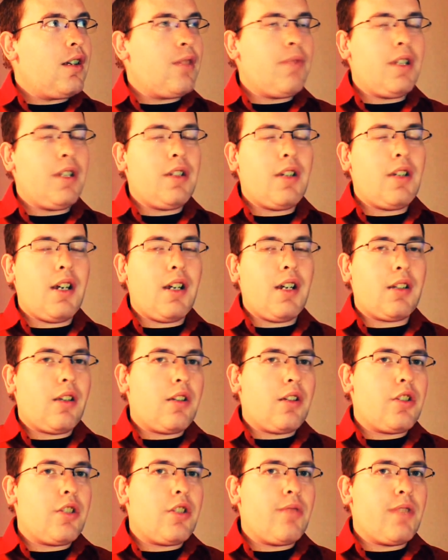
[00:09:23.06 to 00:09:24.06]
I mean, I
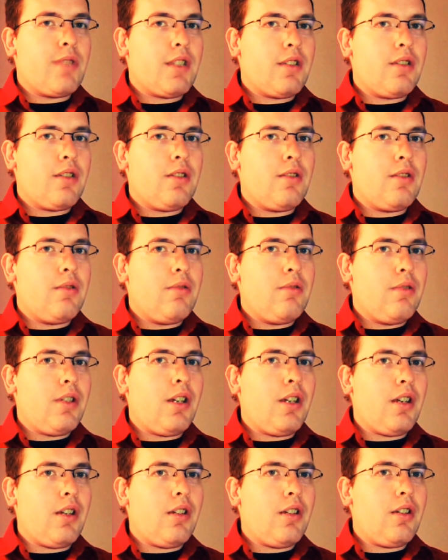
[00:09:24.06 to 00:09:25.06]
thought she was
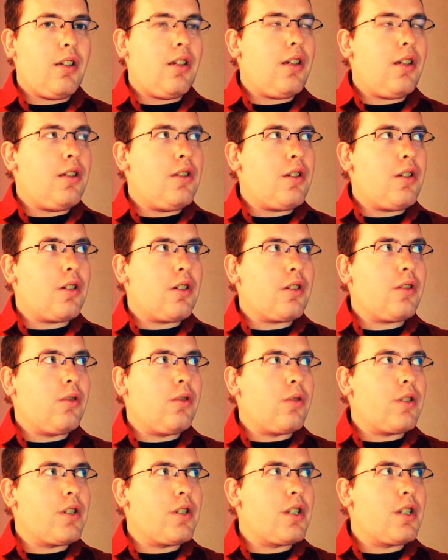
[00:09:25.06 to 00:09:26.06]
a dark
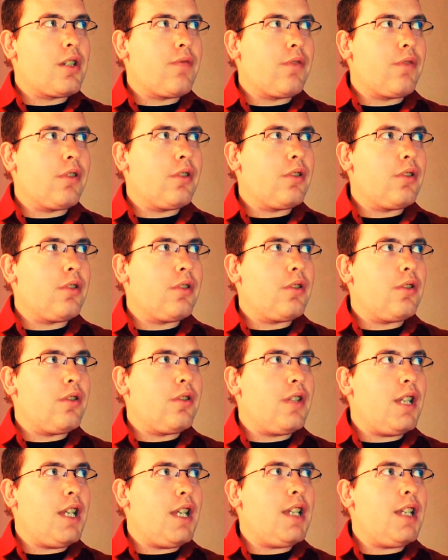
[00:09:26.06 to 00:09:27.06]
horse for
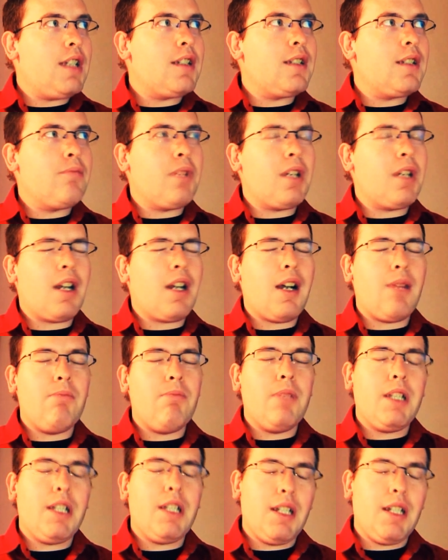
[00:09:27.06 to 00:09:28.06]
the end, but I'm
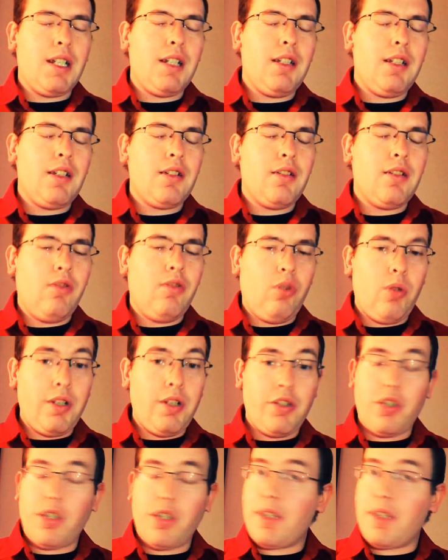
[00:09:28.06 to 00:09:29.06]
beginning to
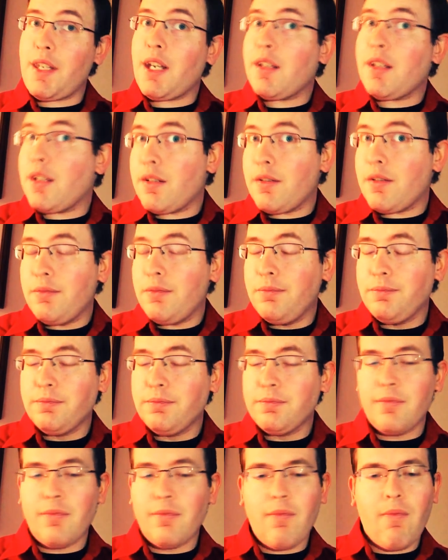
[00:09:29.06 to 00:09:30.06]
question that now.
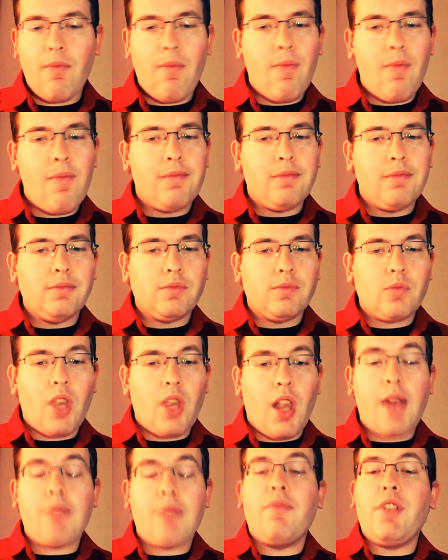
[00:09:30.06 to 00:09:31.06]

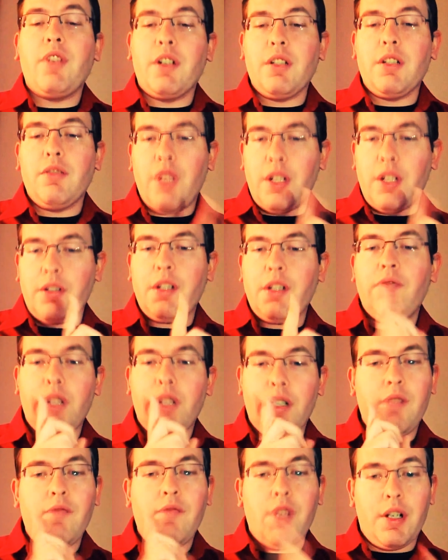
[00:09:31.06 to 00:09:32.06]
I'm very, very,
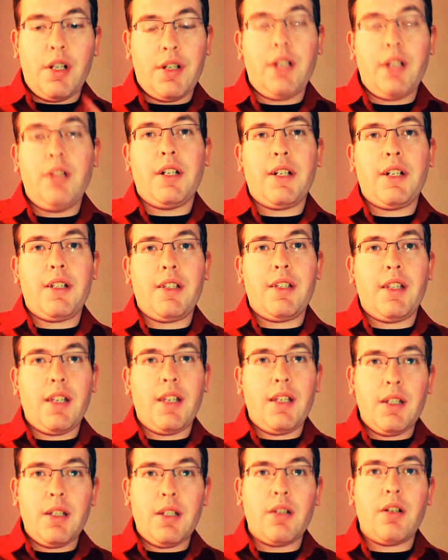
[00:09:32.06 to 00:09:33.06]
very, very glad that
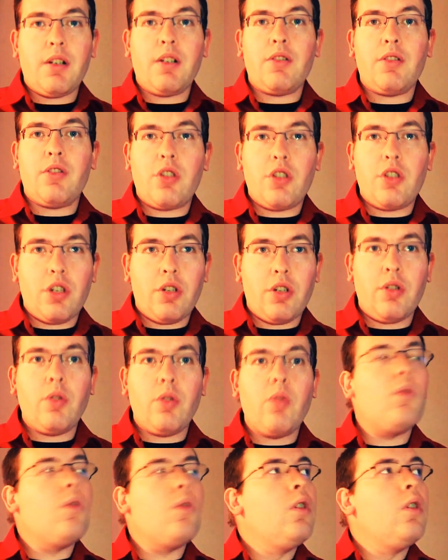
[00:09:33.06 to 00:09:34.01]
they did not show